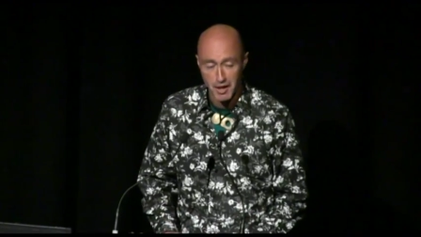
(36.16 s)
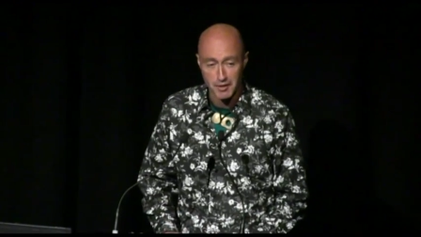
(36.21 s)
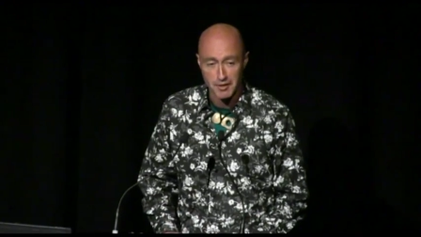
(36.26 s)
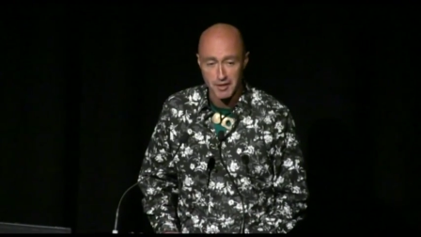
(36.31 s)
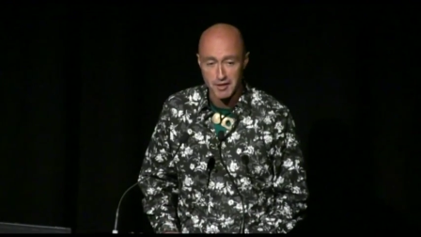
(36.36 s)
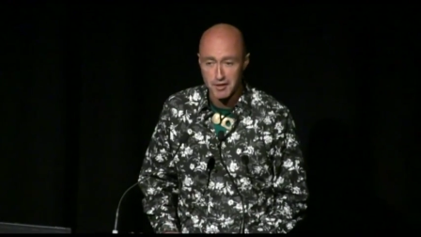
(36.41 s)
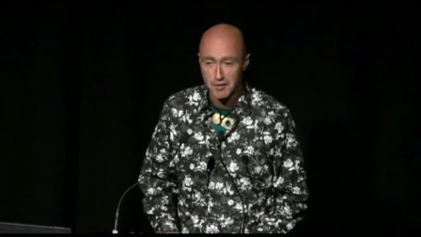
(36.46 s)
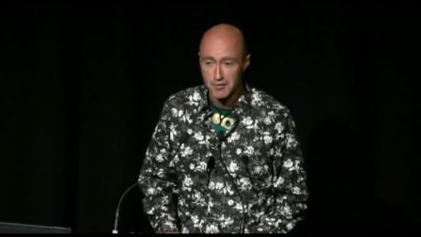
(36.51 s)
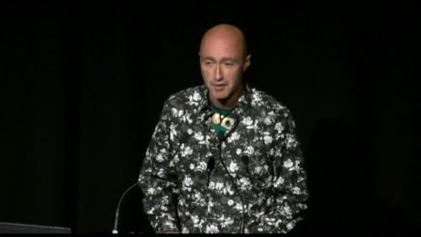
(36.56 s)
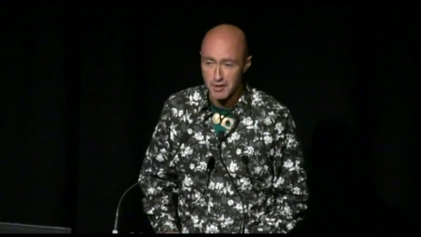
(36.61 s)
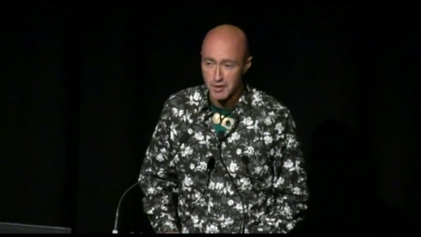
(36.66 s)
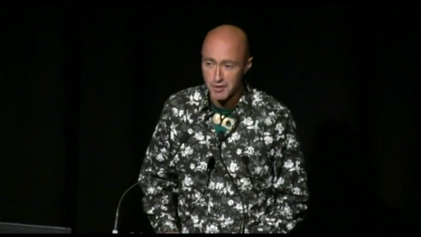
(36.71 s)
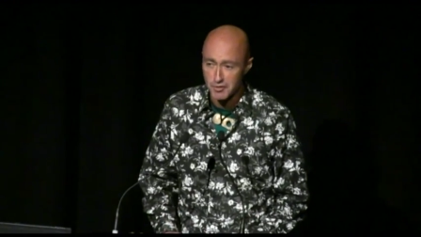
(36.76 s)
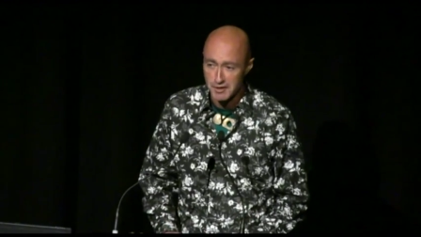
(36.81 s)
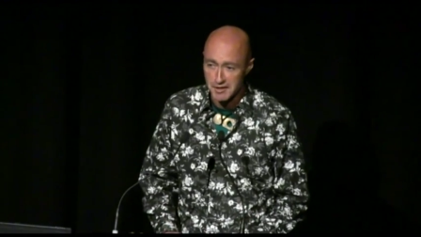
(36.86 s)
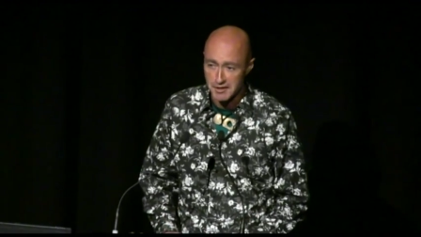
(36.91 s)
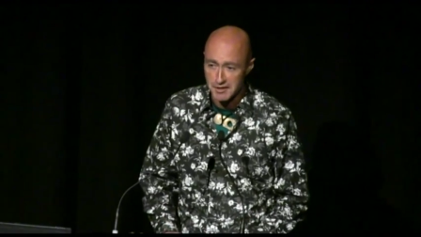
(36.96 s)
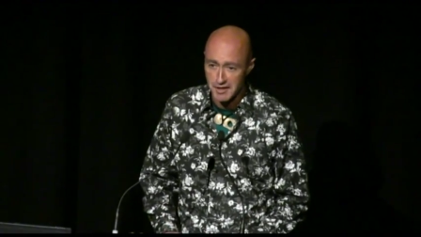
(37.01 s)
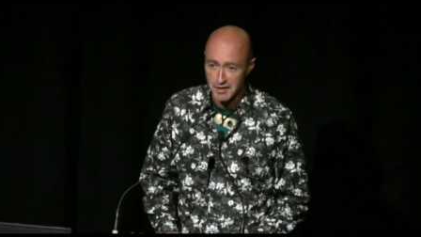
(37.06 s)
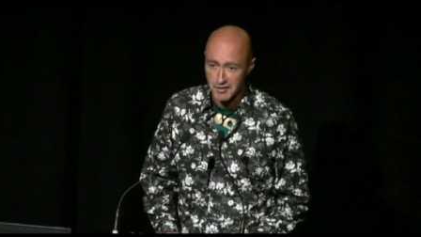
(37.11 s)
I'm going to give you a
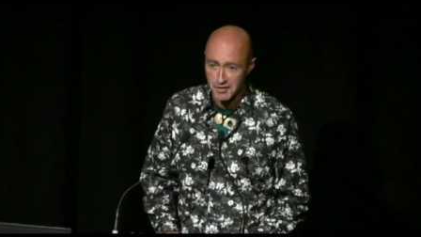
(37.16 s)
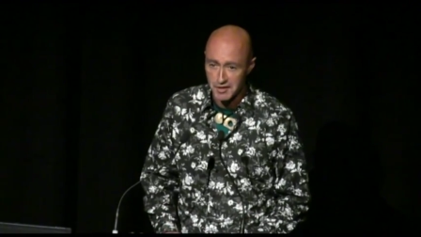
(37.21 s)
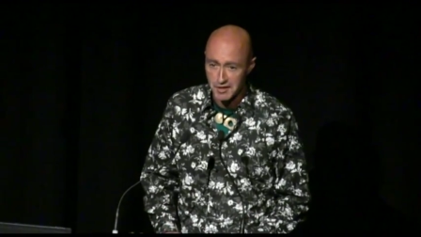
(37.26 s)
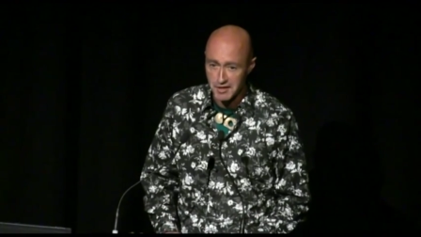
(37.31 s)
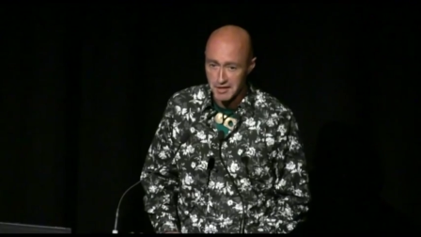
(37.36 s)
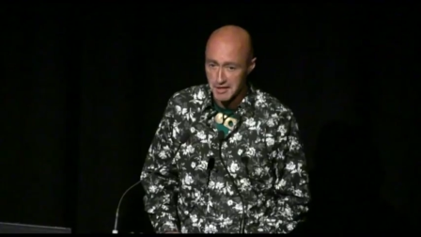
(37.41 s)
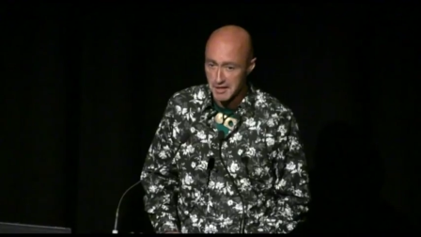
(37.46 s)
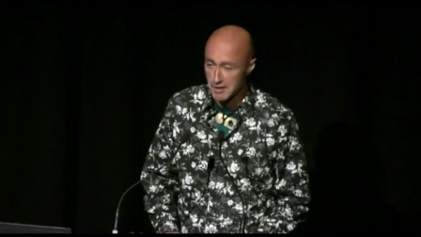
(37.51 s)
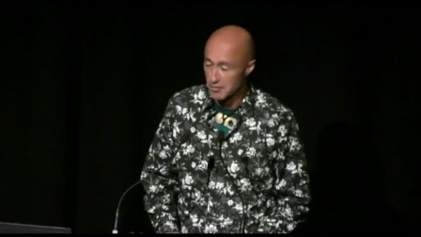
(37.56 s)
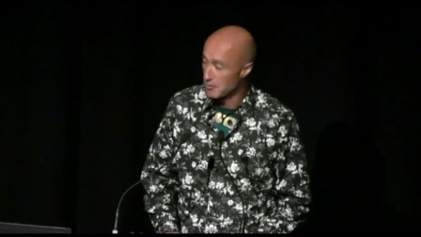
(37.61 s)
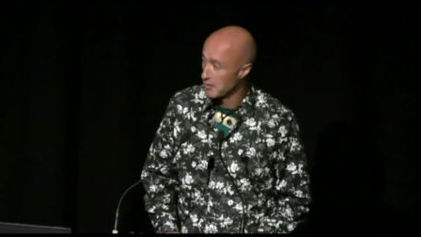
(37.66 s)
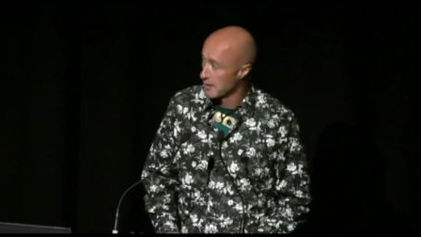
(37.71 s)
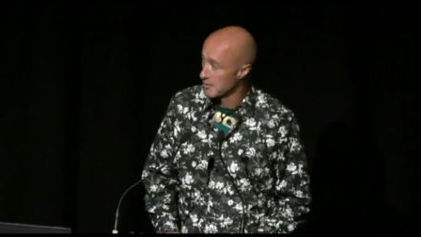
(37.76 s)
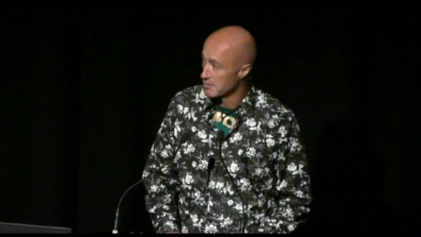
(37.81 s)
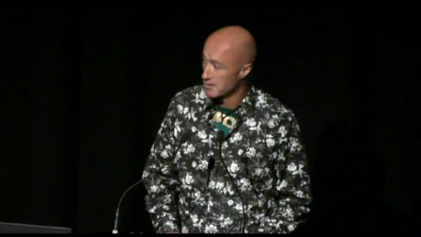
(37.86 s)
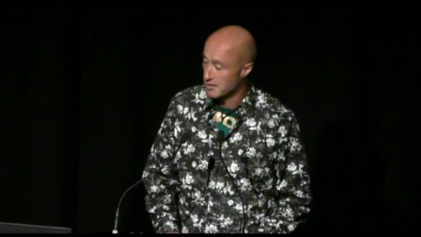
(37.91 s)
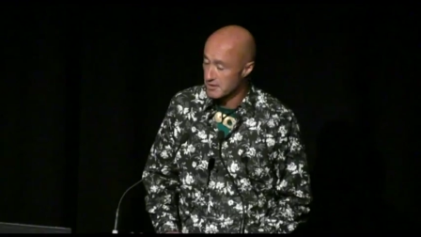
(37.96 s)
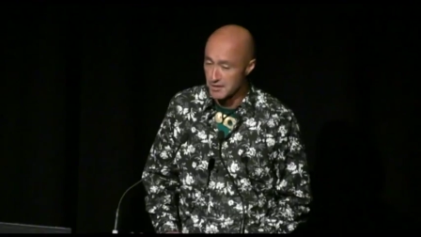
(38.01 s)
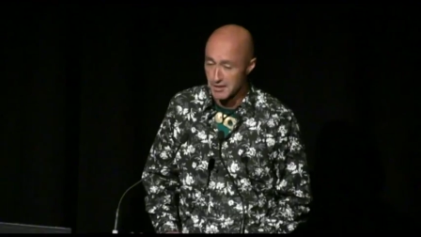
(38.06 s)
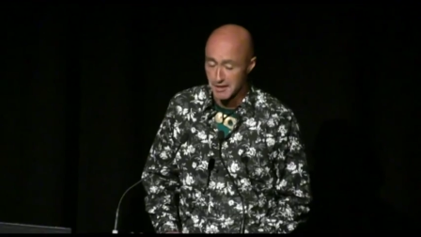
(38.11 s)
three thousand year
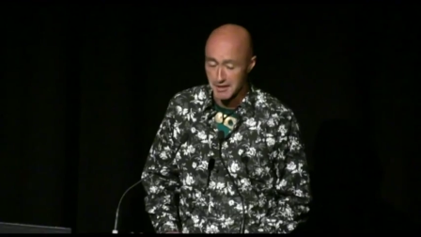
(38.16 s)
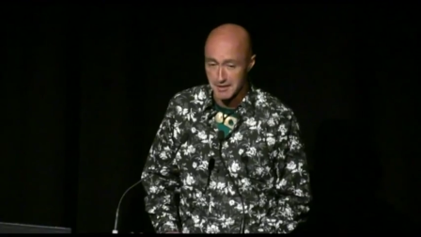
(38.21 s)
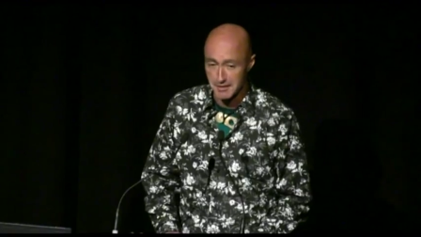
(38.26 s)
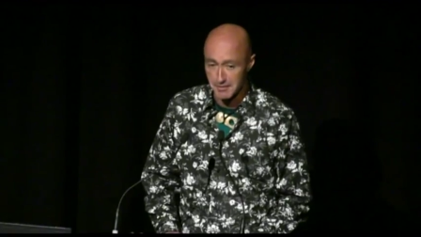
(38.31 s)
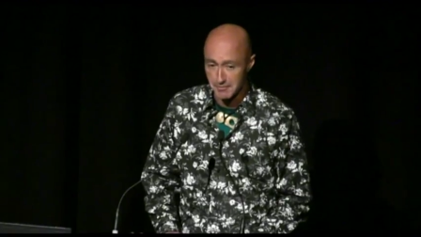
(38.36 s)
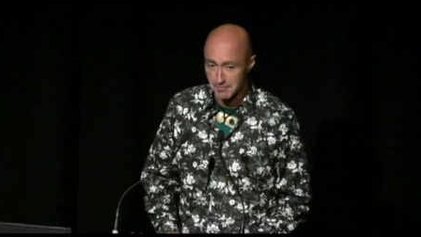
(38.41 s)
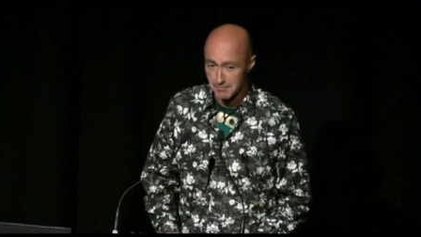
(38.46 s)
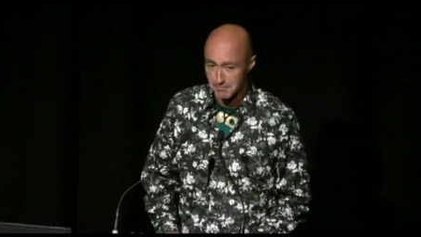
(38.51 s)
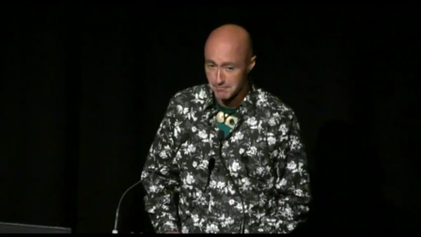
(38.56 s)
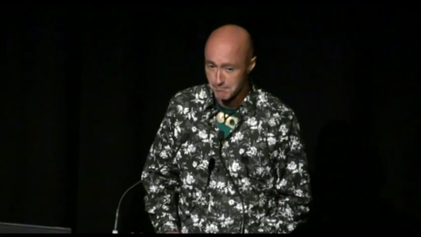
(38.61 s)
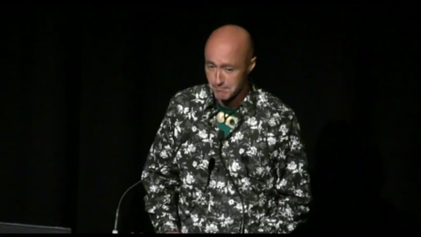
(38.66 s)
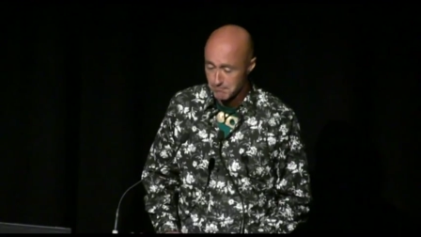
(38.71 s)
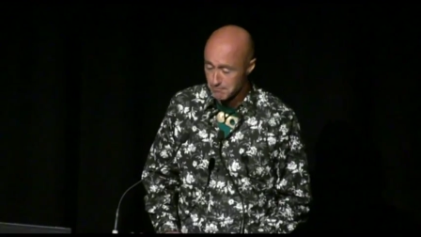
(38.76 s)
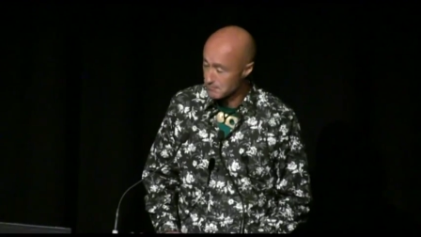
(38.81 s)
rapid um,